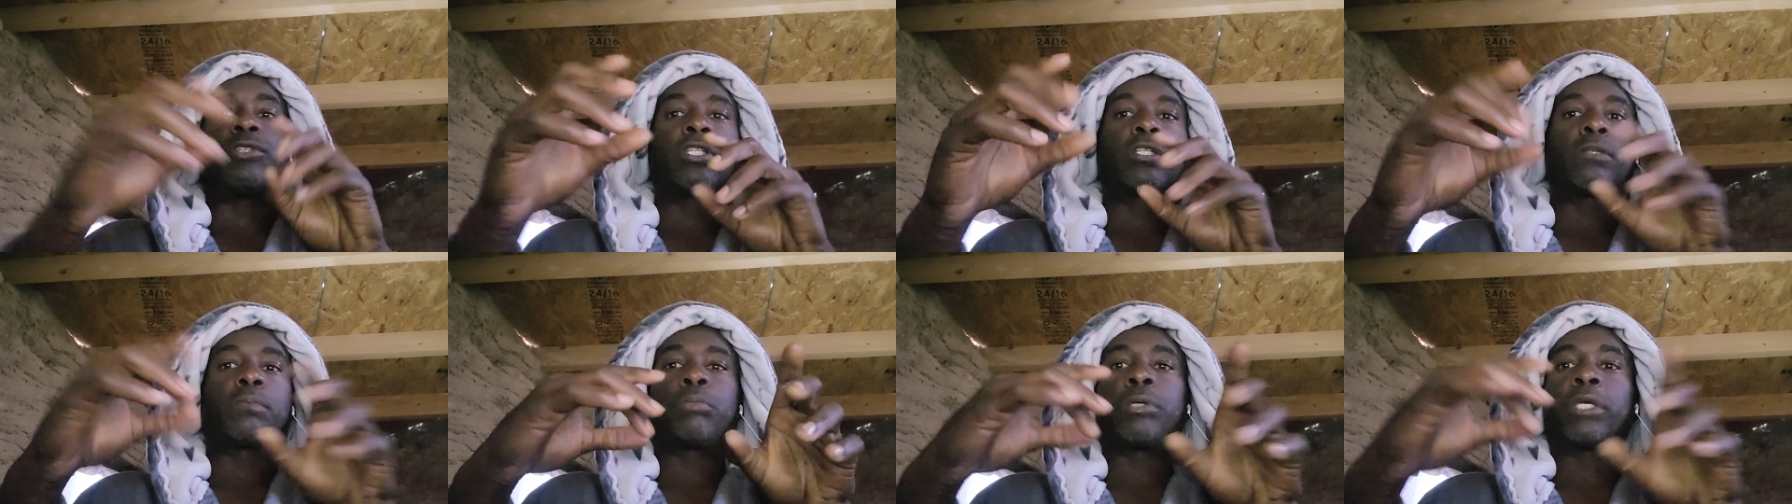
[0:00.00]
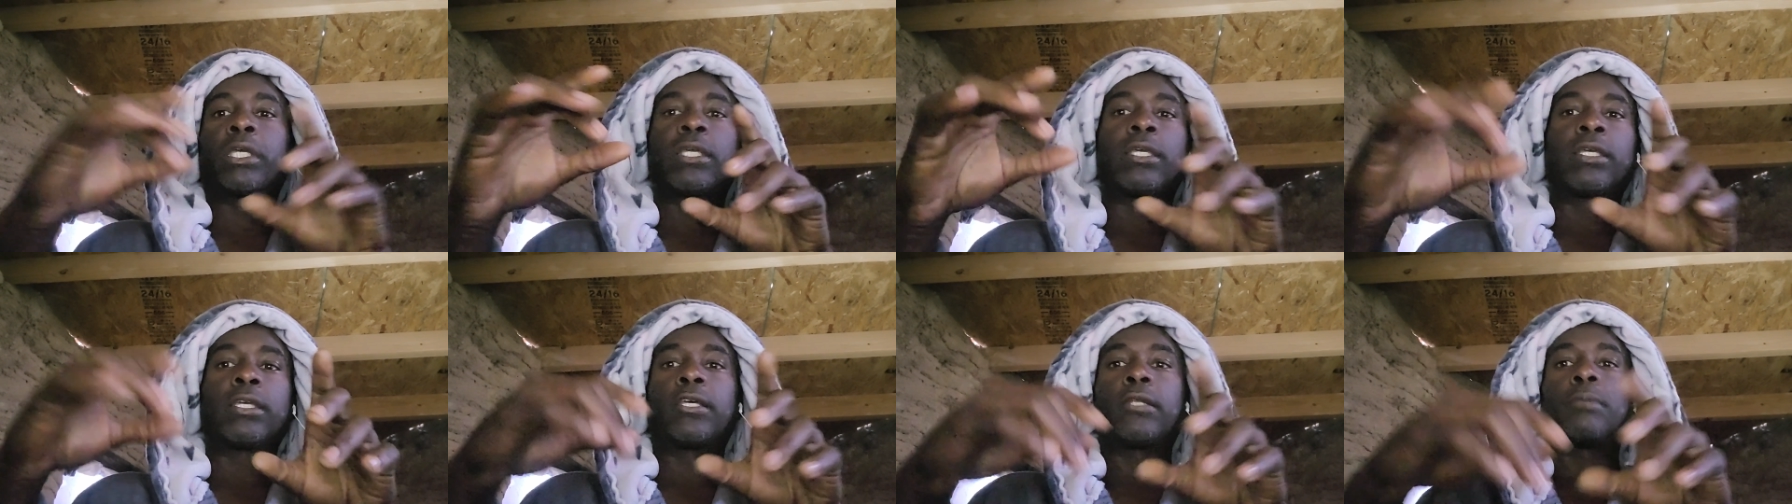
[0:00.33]
just
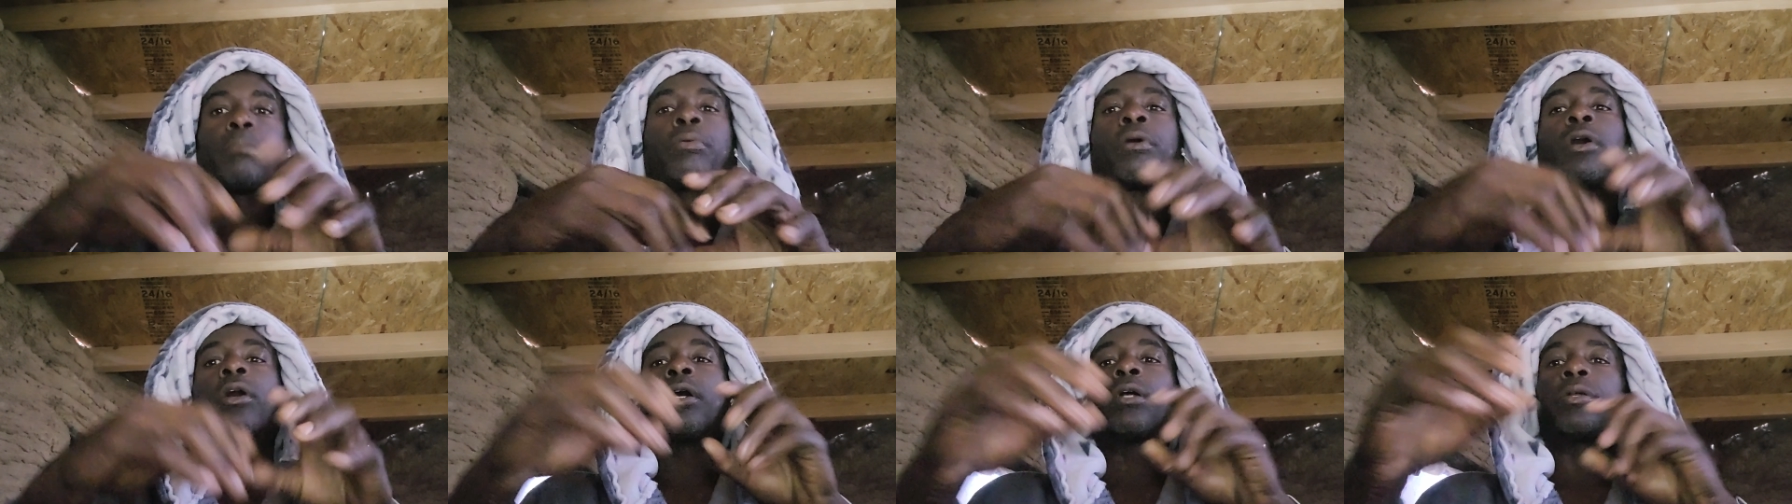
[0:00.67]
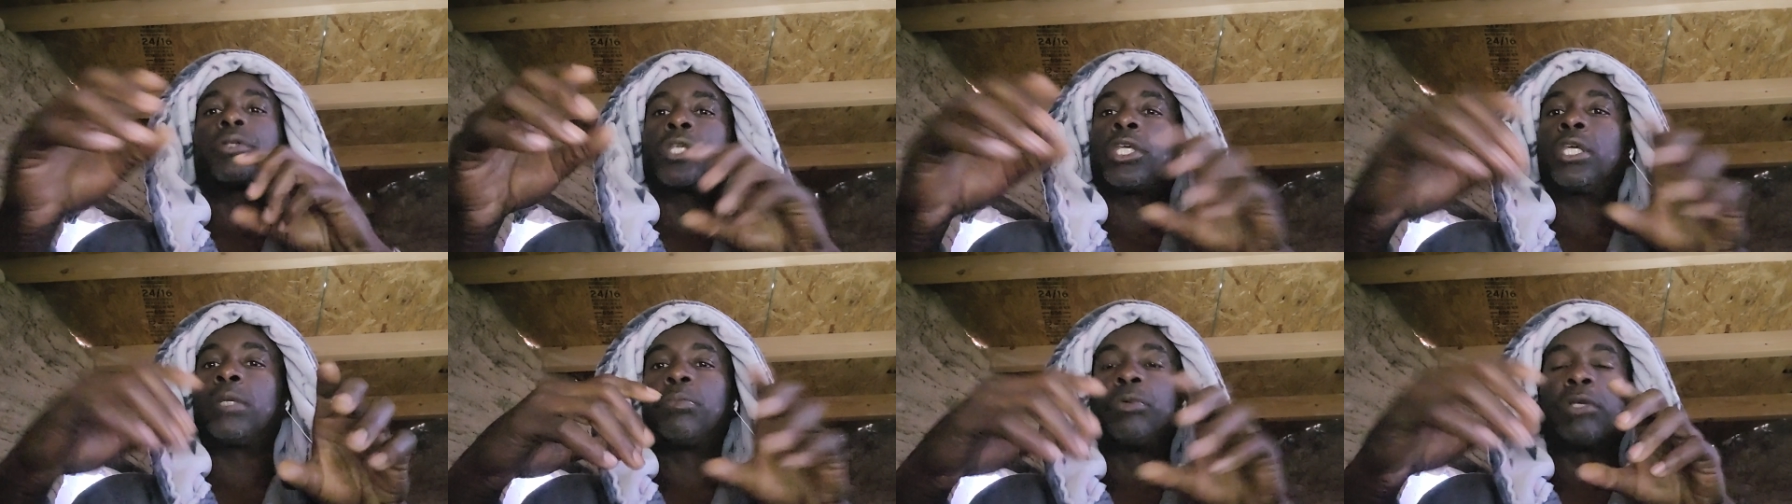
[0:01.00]
picking it
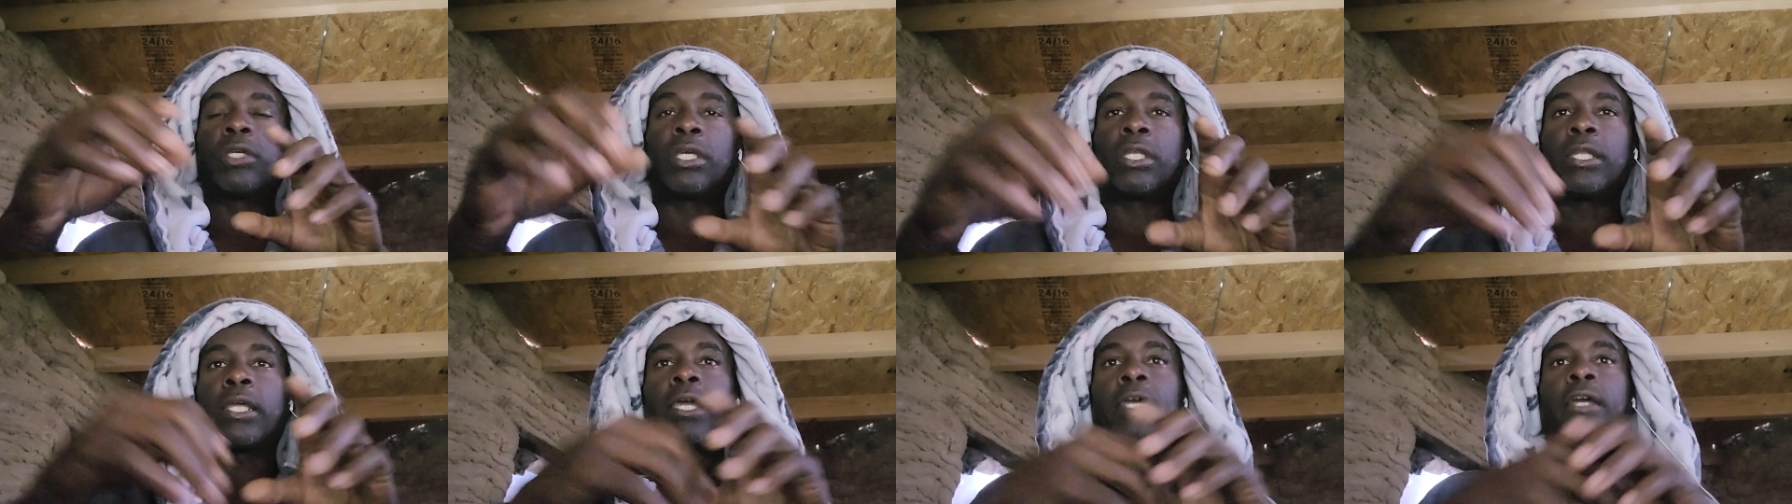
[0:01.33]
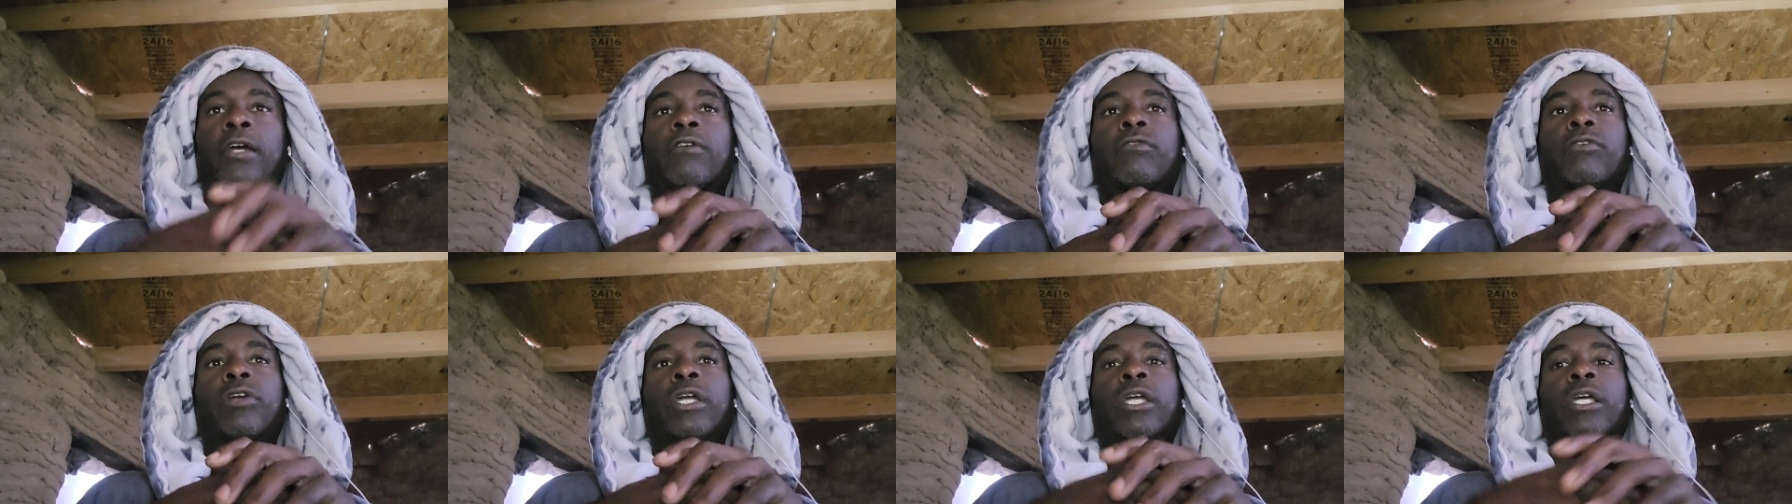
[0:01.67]
apart, keeping it
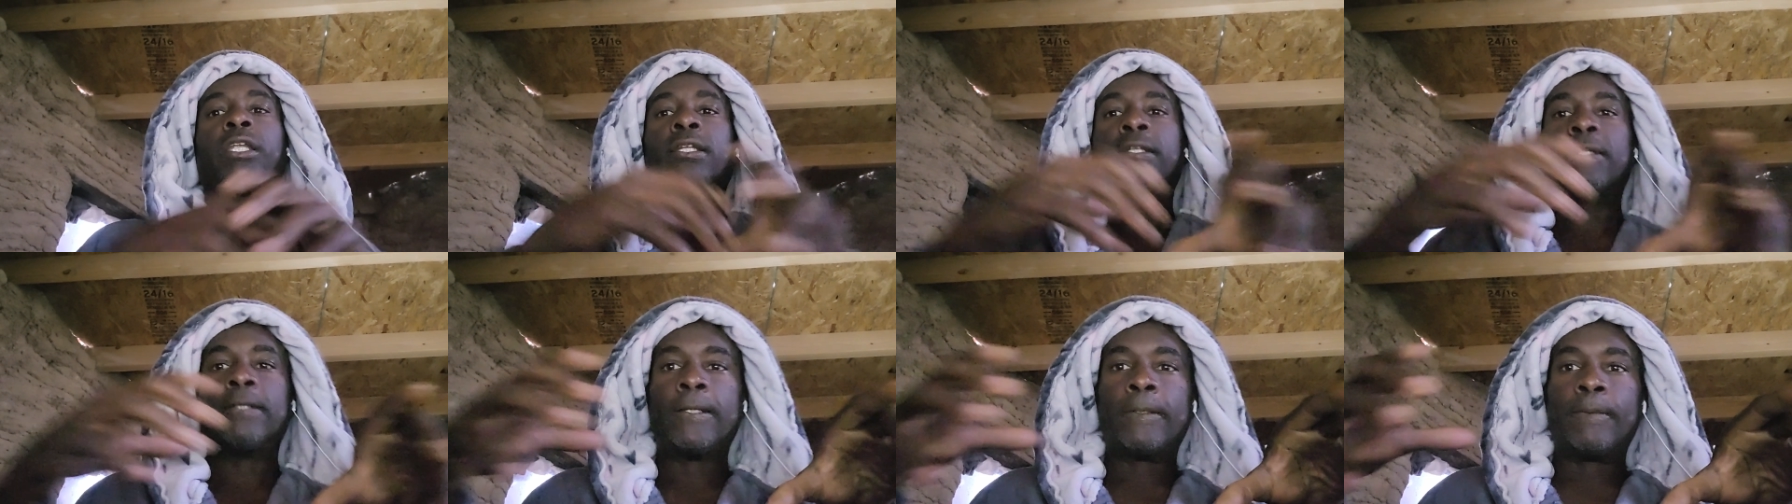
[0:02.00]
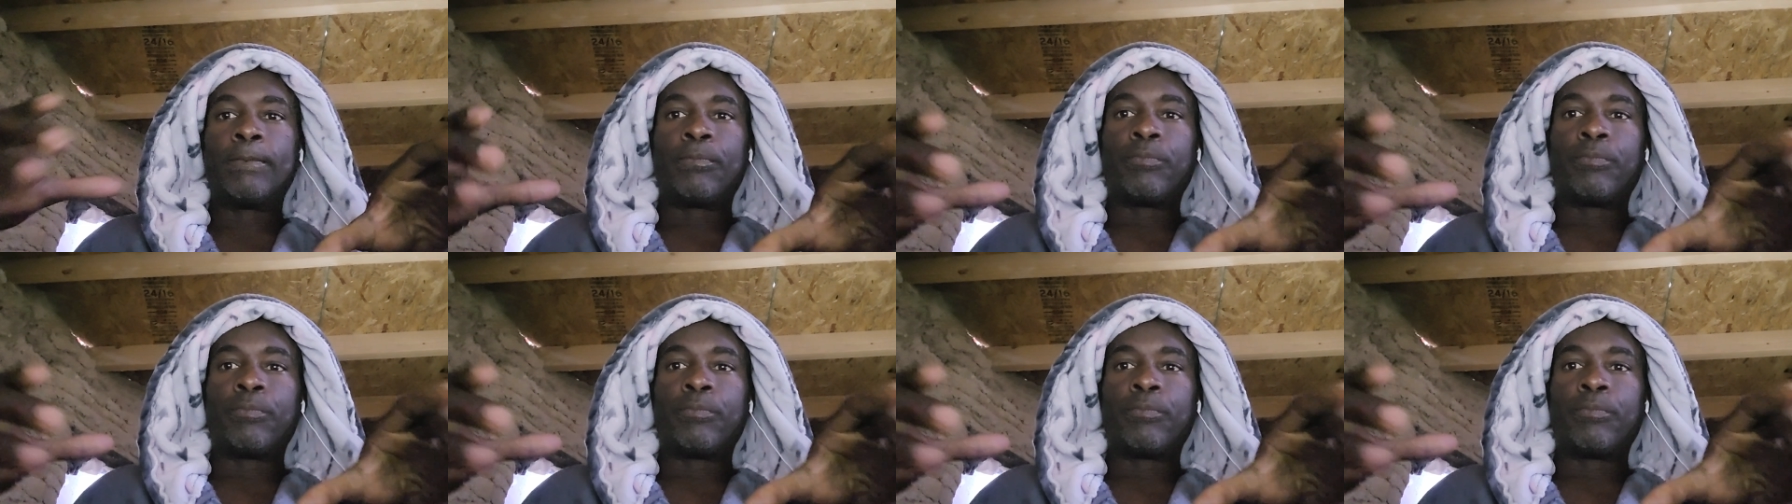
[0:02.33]
aerated,